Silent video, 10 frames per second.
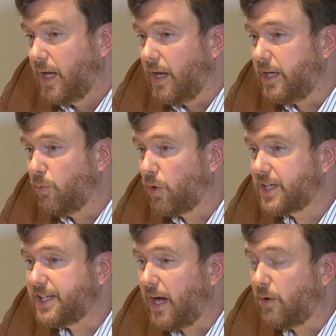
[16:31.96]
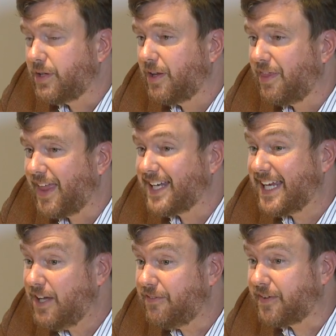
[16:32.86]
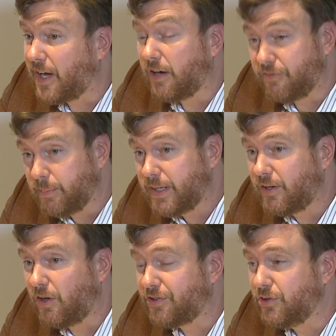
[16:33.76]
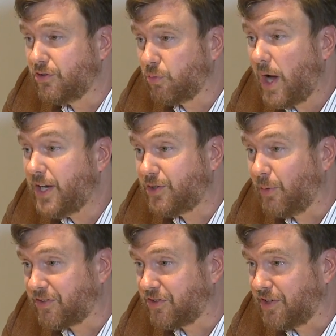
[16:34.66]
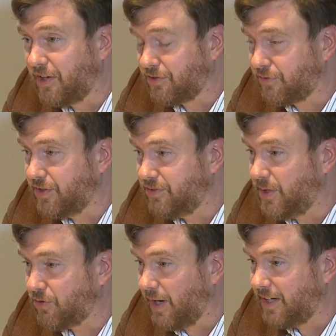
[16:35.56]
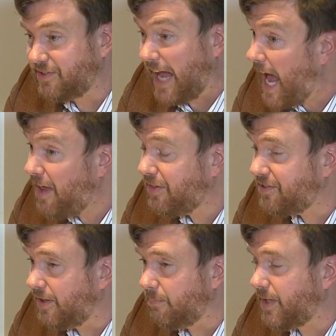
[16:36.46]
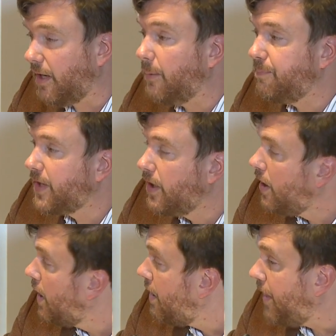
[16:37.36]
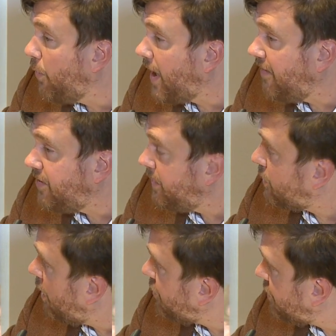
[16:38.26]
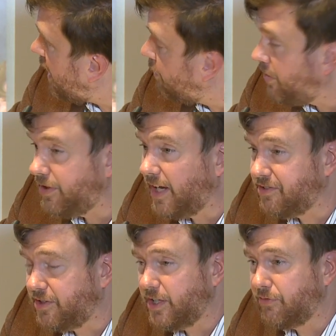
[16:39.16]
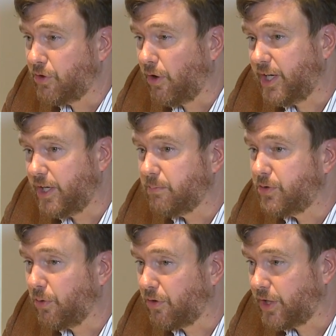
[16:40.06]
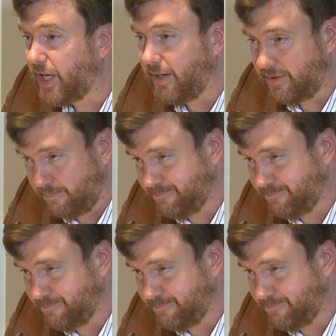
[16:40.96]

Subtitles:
and he worked out that if, God forbid, all students wanted to exercise their free speech rights at the same time, they would have to be crushed down to the density of uranium-238.